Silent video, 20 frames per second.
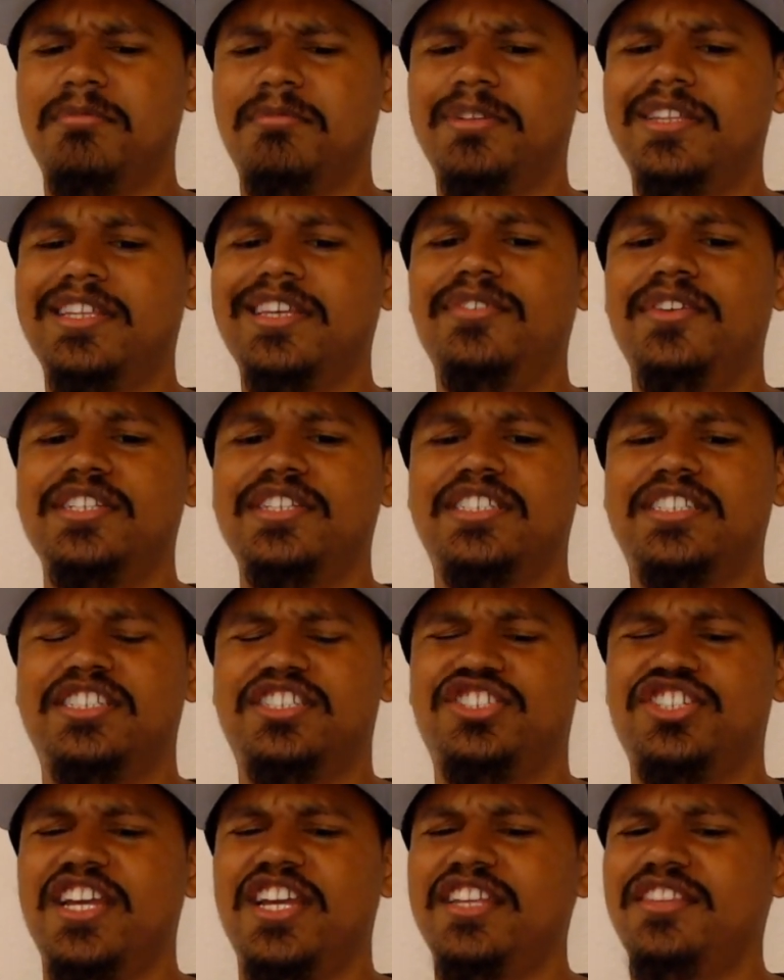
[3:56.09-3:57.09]
I believe he's
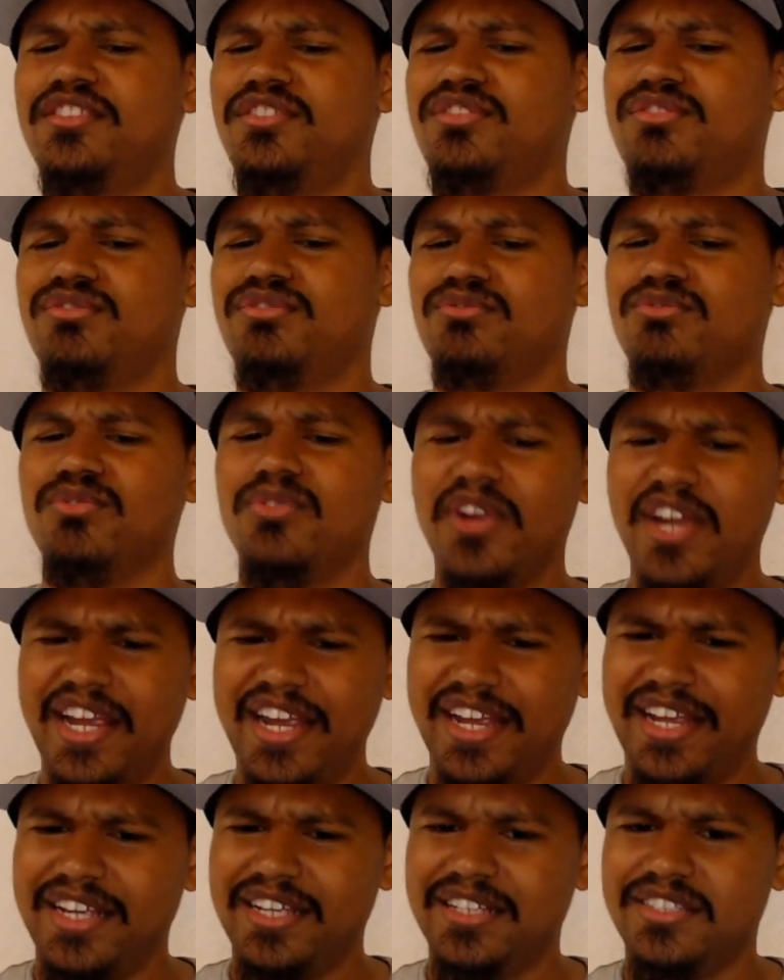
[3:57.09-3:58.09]
Gen
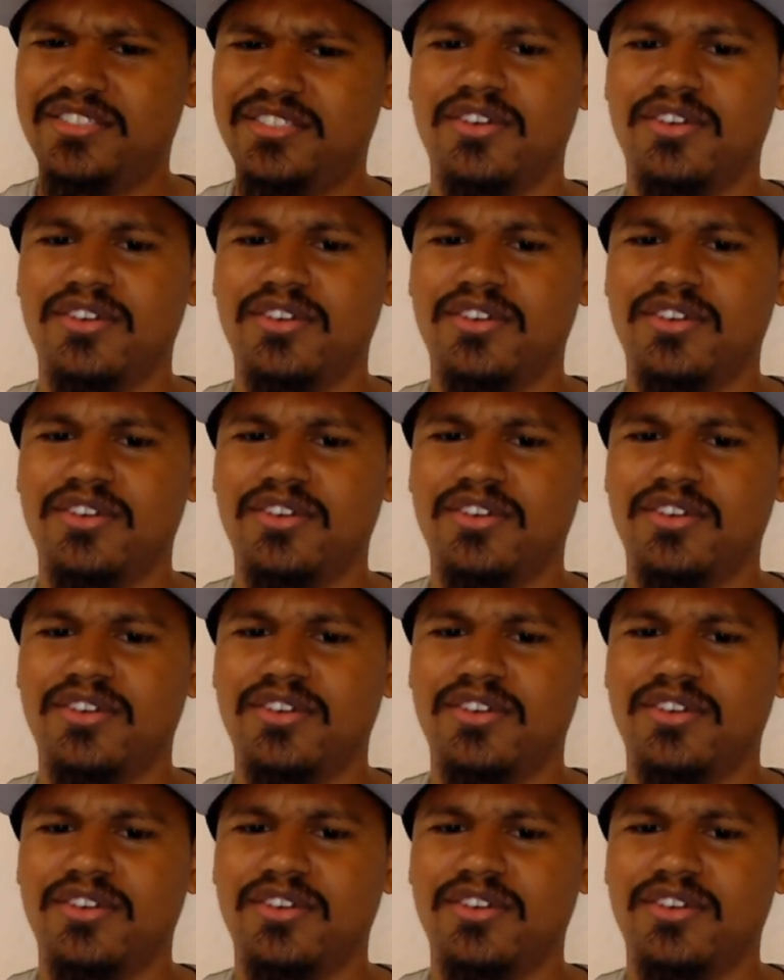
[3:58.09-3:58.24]
three.